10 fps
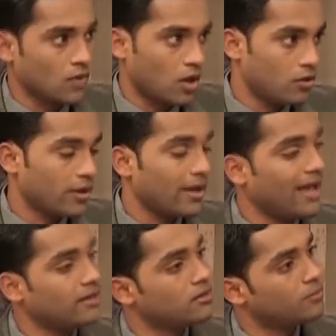Okay,
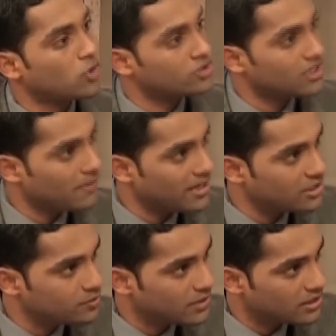and the project
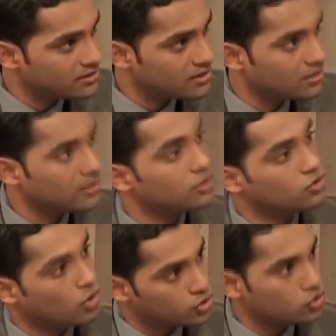management consultant is
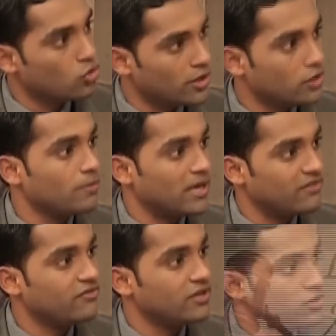also going to benefit the